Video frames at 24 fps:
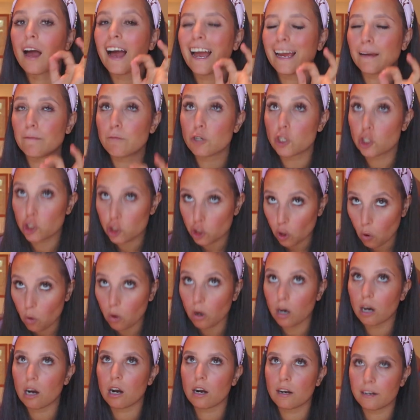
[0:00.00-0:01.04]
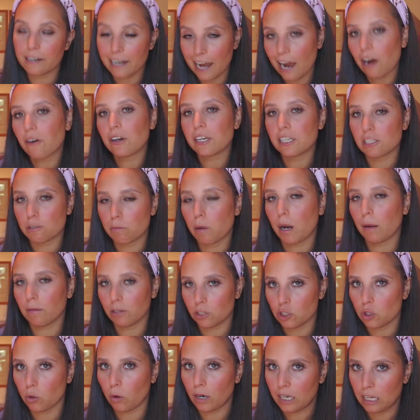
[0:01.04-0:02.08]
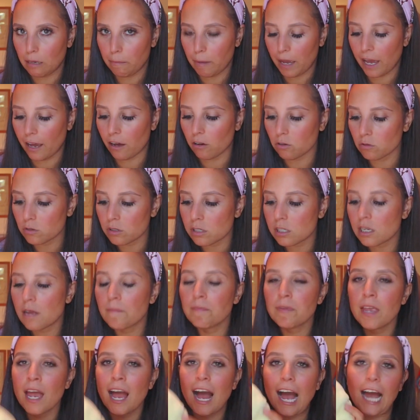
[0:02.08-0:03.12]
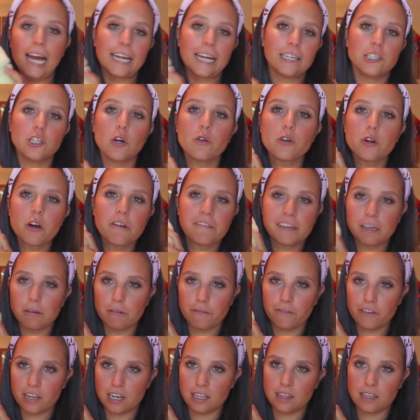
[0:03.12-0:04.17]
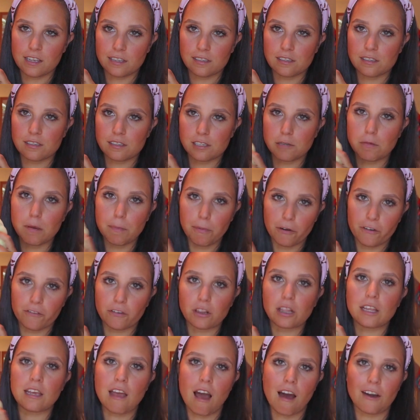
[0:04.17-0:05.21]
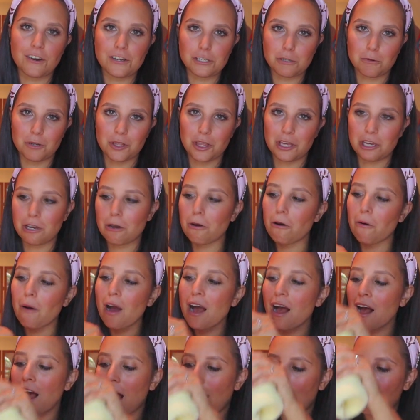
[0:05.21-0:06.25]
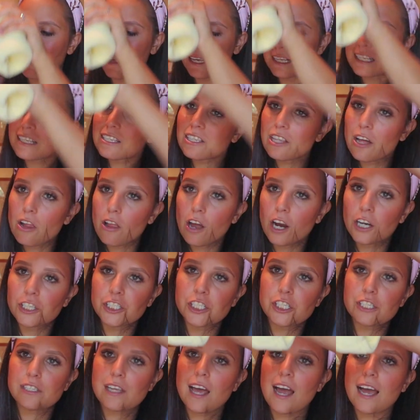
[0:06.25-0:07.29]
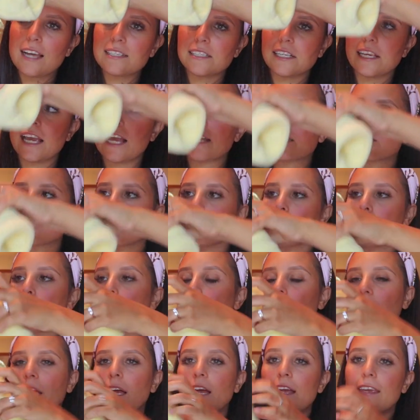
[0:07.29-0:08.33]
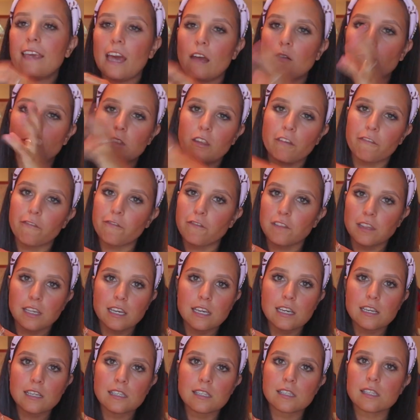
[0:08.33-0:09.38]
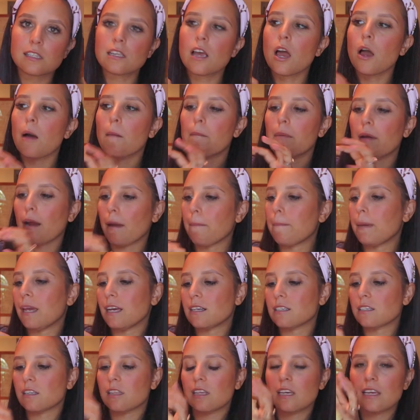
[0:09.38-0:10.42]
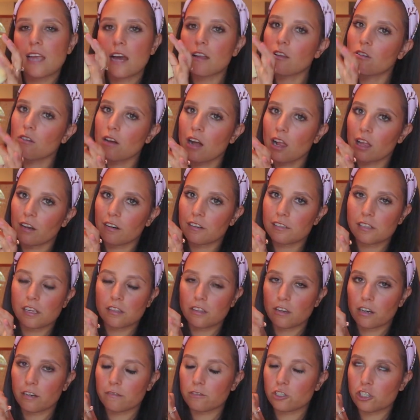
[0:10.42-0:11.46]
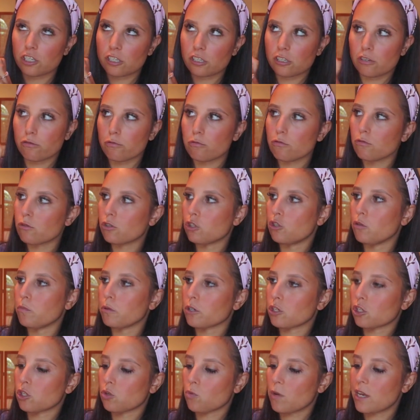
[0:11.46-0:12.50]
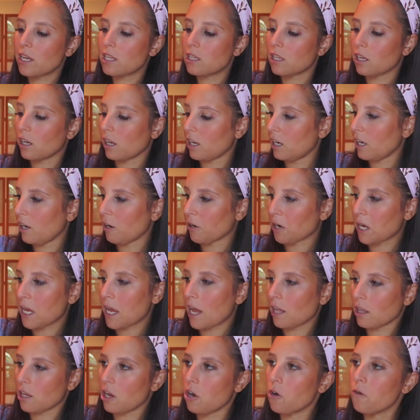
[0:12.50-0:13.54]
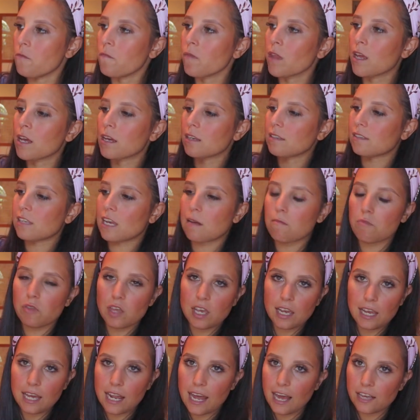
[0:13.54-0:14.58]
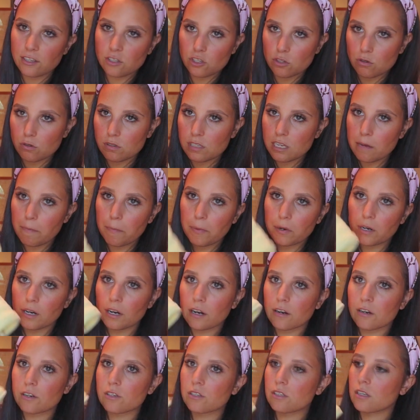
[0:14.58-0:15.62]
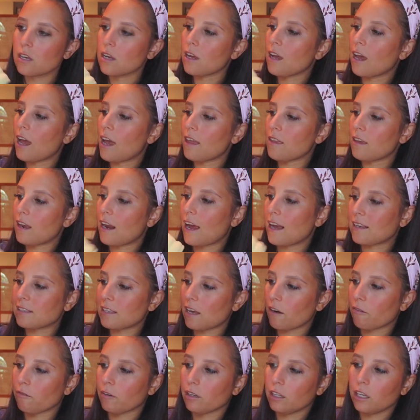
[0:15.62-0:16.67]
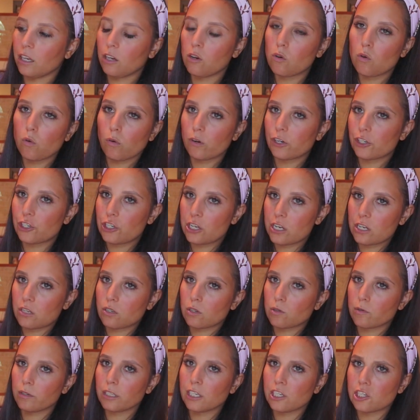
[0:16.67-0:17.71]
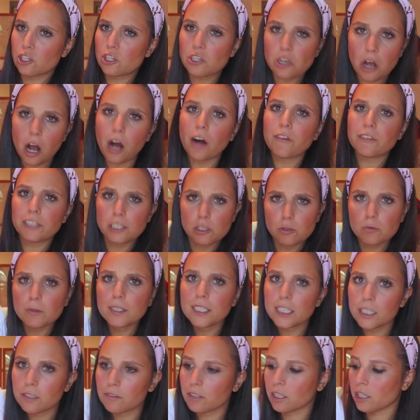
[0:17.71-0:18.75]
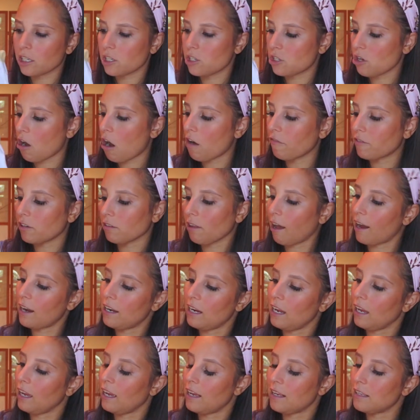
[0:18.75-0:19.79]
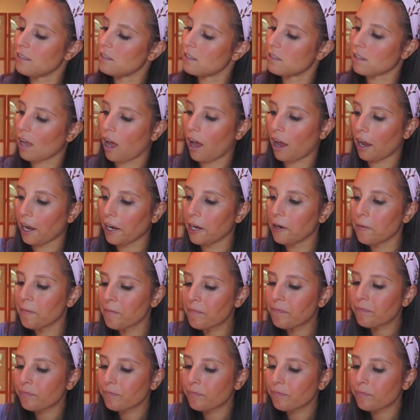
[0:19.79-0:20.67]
I'm sure now he's probably 20 pounds. I don't know if he would fit in this, to be perfectly honest with you. Um, this is the larger size. I ended up going again with the fleece, but I picked the yellow color because I thought it was just so super sweet, the canary yellow. Same thing, it has two zippers and then has that really gorgeous, really soft, it's really, really soft lining inside.